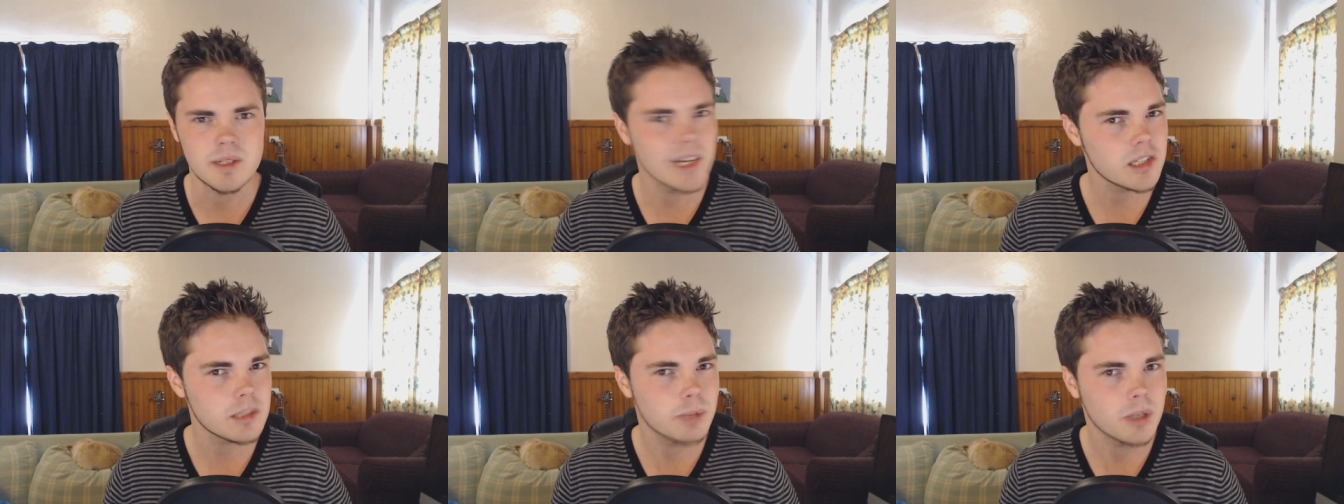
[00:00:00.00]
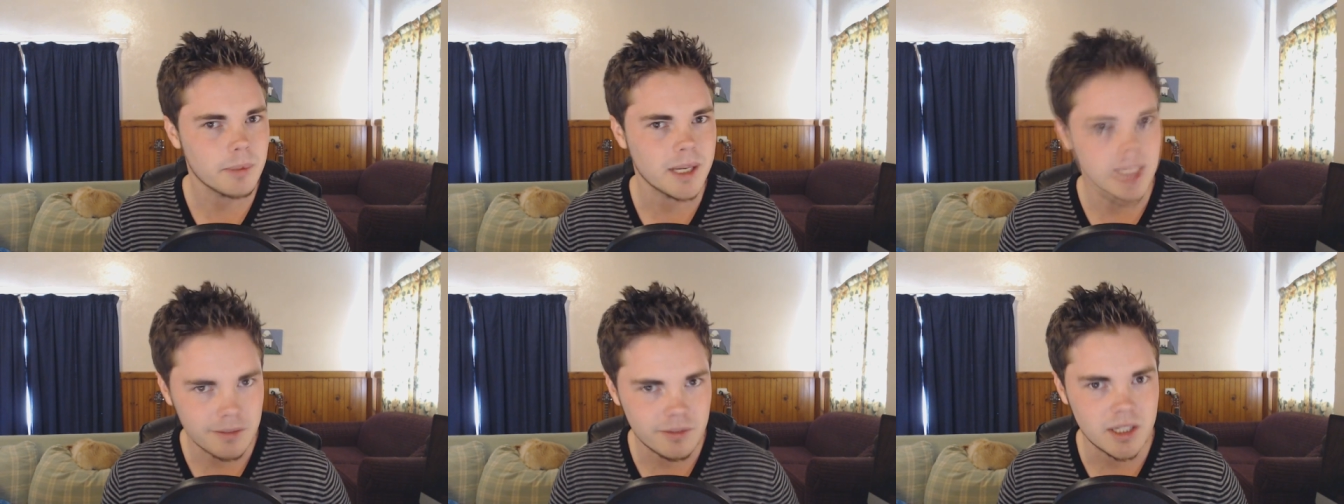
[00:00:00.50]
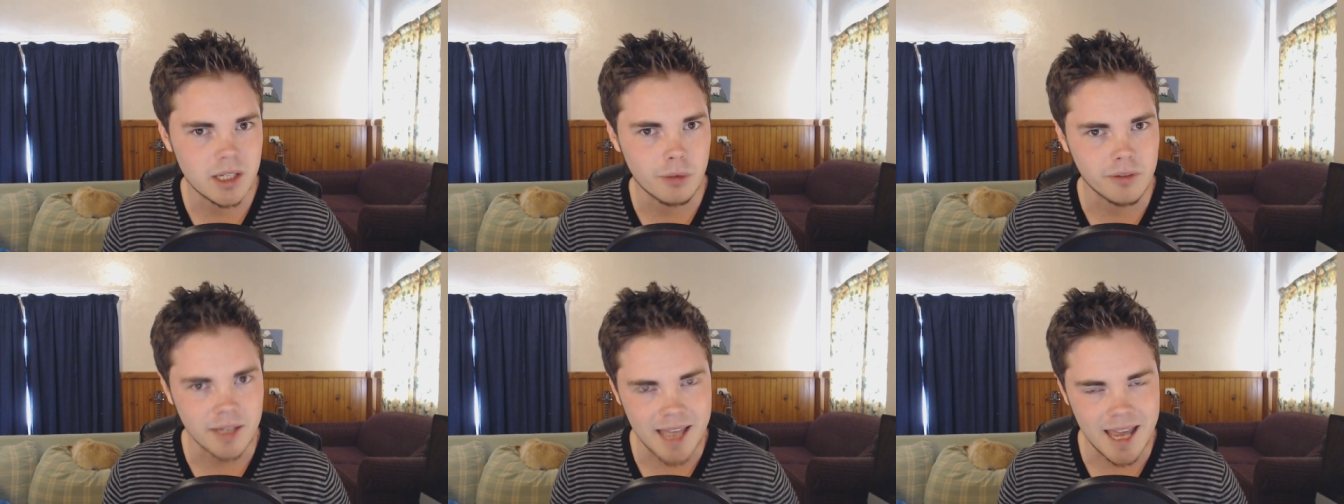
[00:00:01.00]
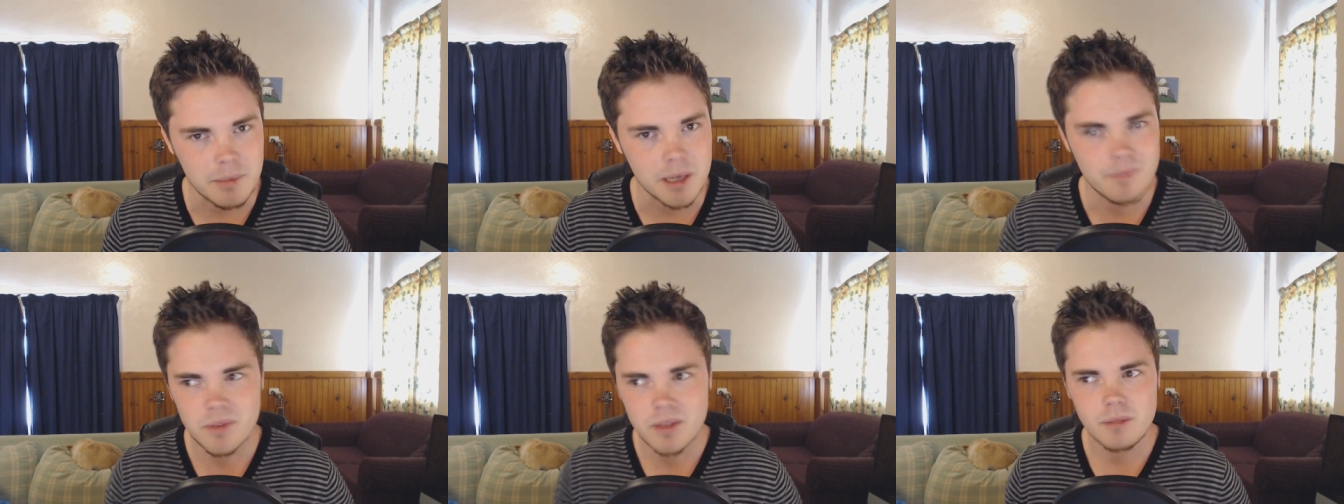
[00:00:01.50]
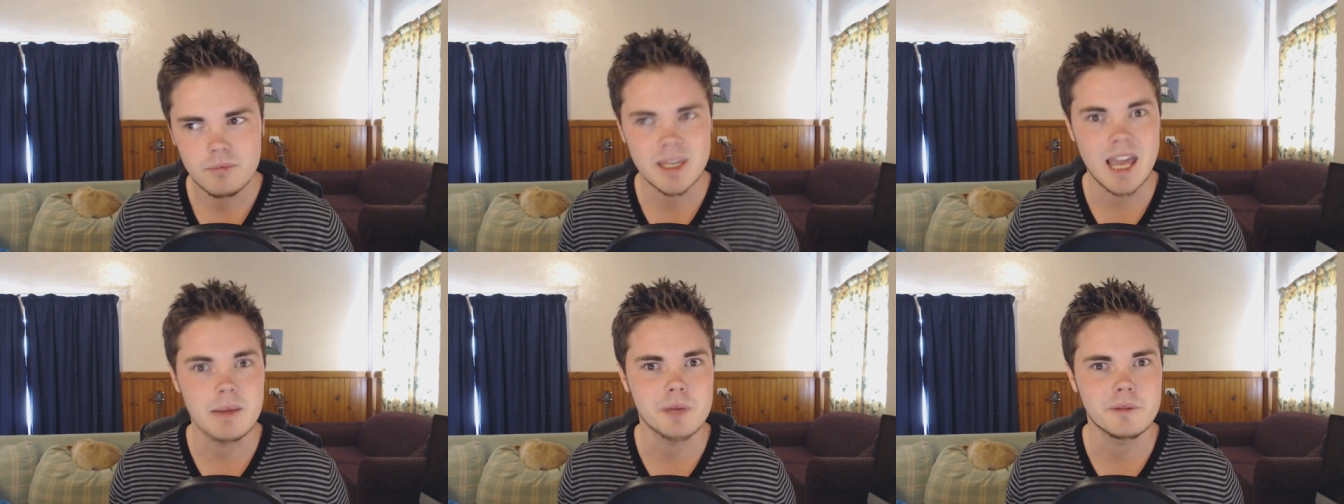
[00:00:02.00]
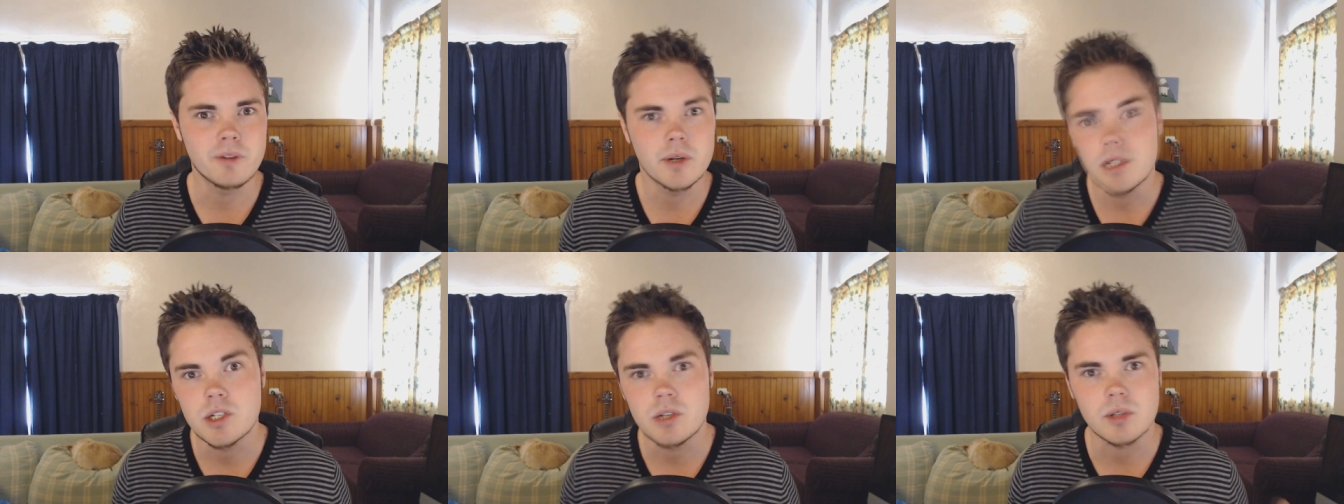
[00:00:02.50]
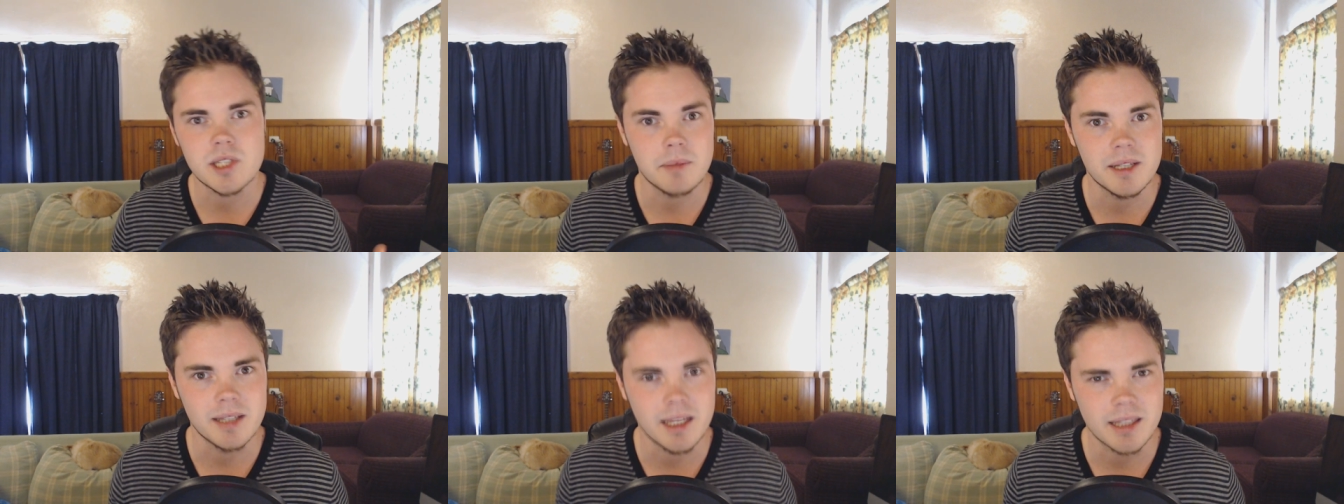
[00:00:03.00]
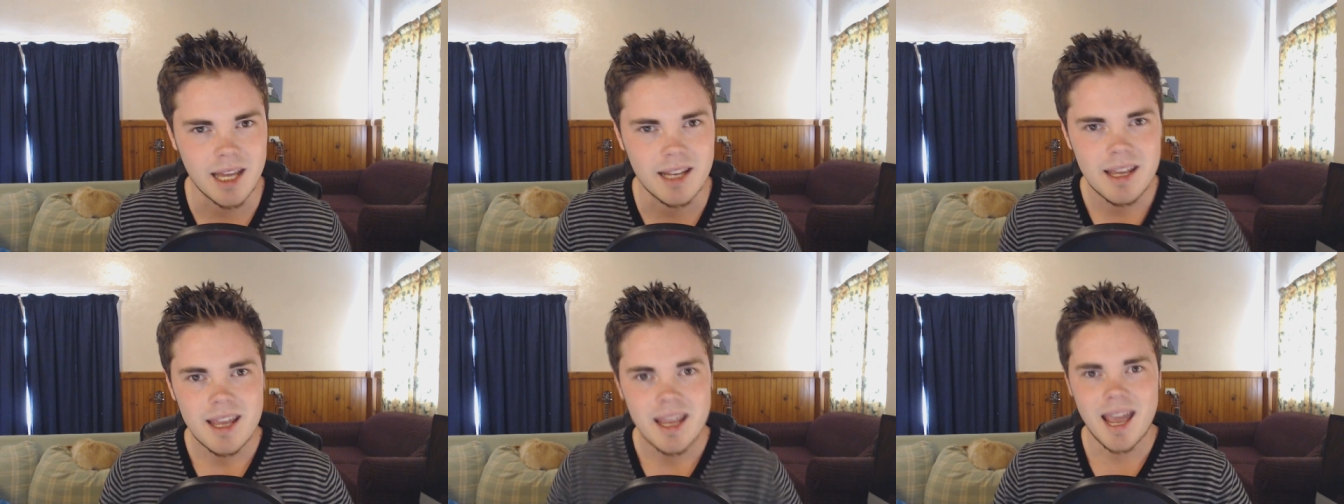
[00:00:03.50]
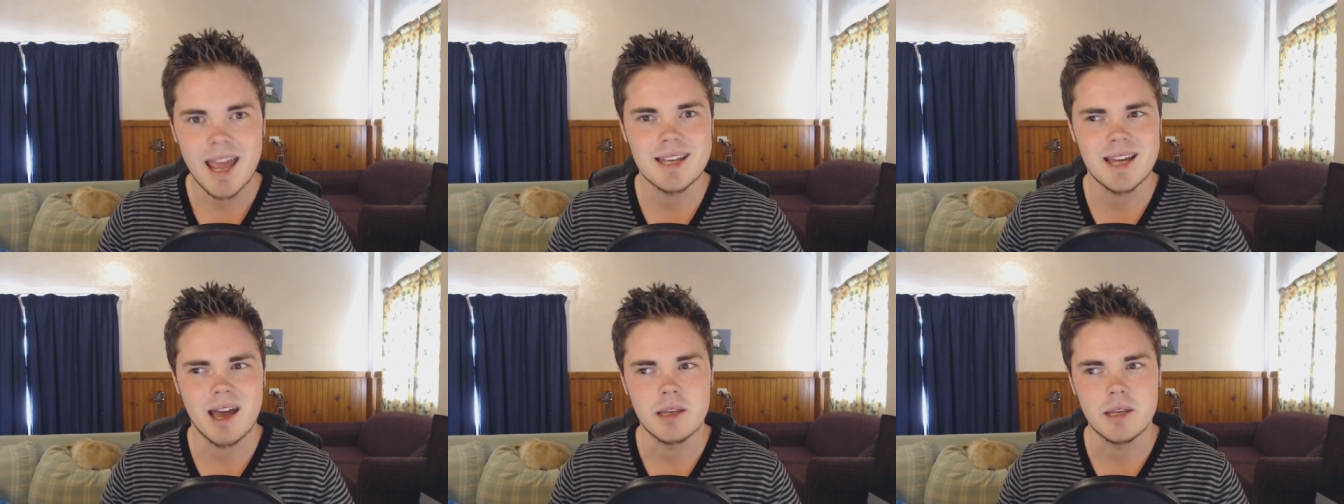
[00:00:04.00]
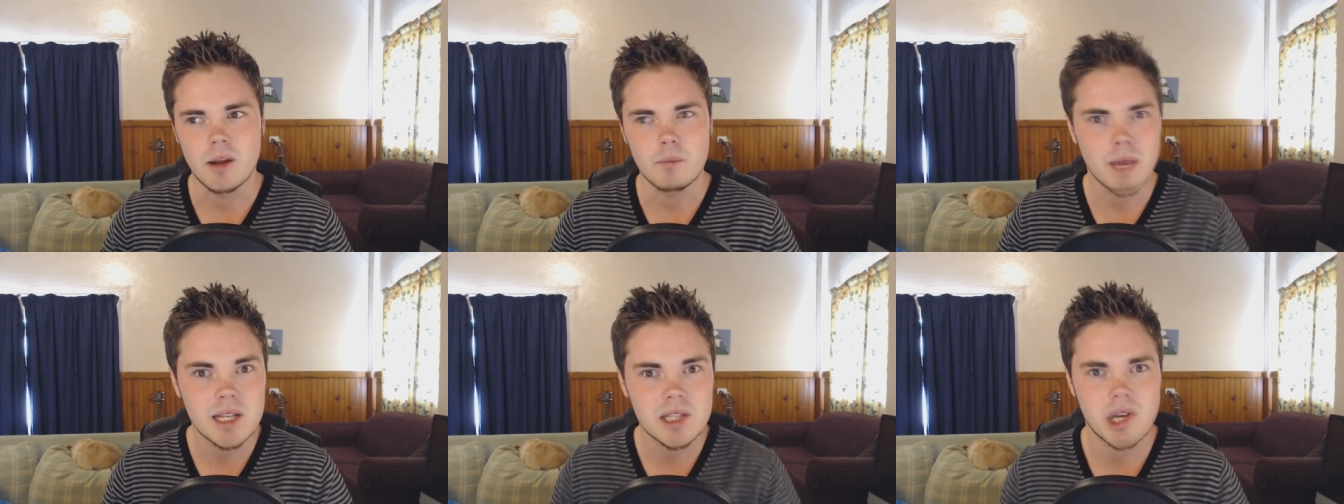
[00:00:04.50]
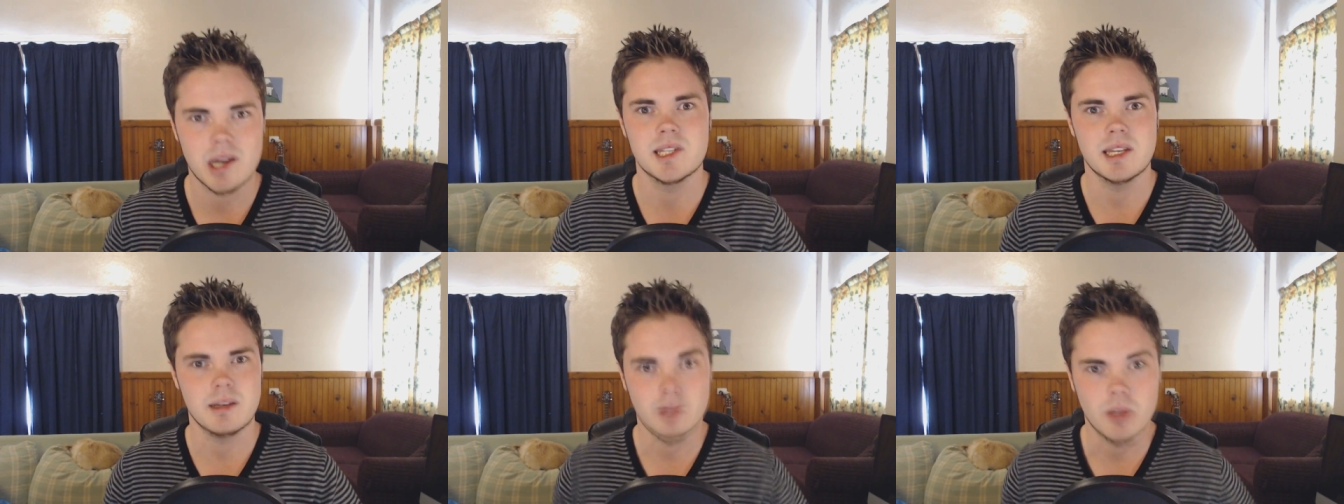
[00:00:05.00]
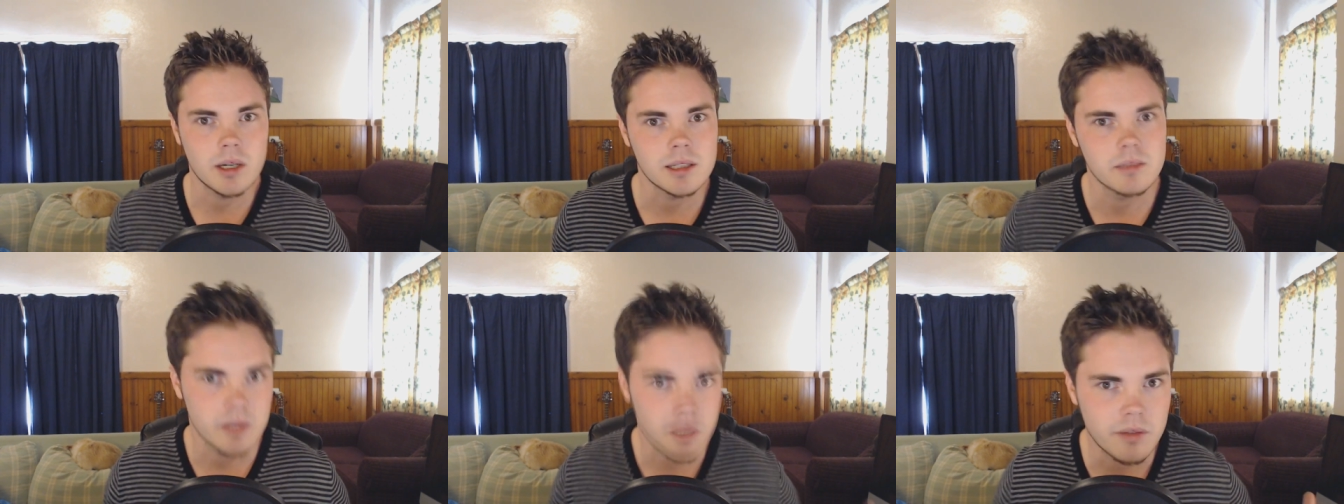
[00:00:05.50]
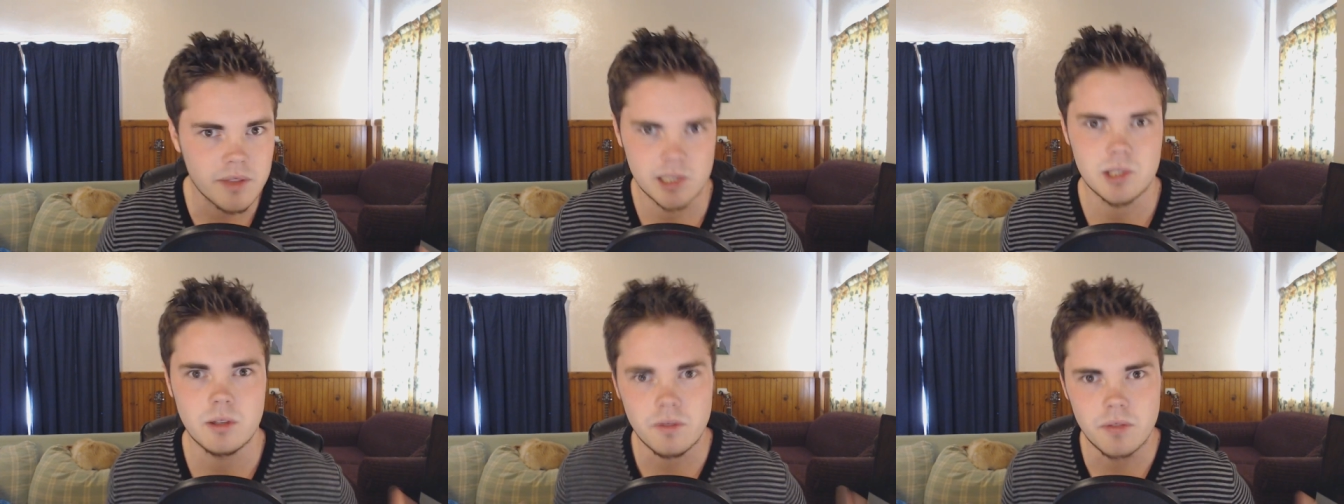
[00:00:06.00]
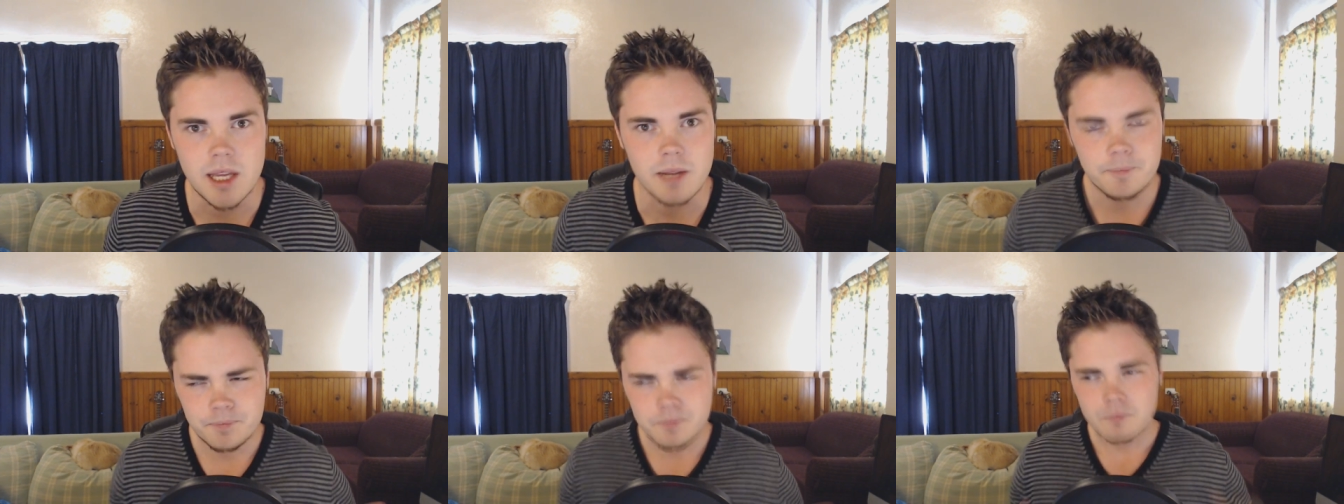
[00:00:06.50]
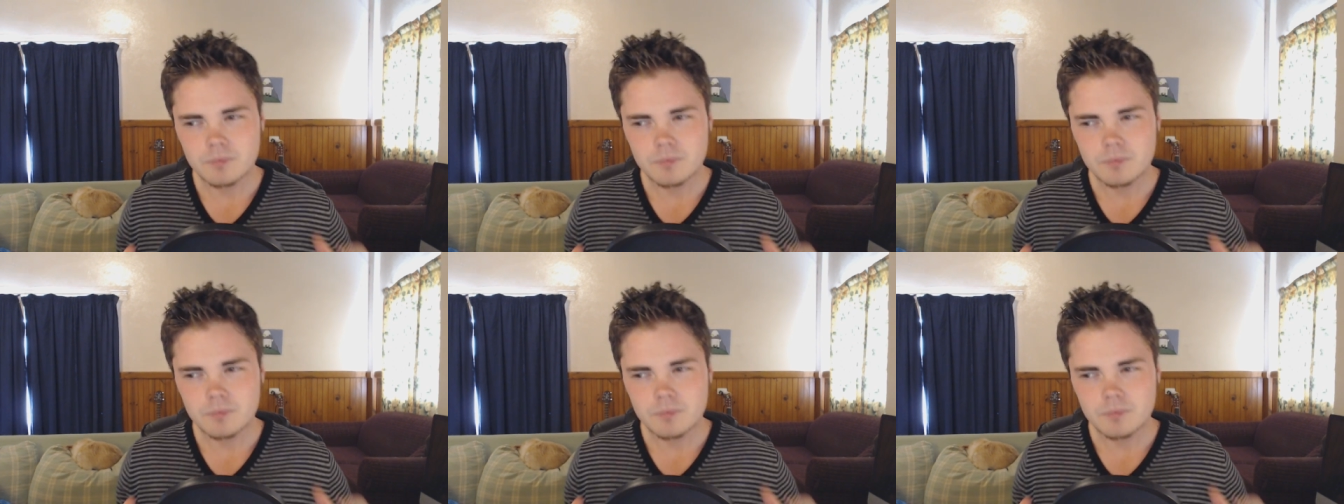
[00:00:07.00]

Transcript: You can't just put up any video of a gaming gaming footage or something like that and uh, you know monetize it and earn a living off that sort of thing.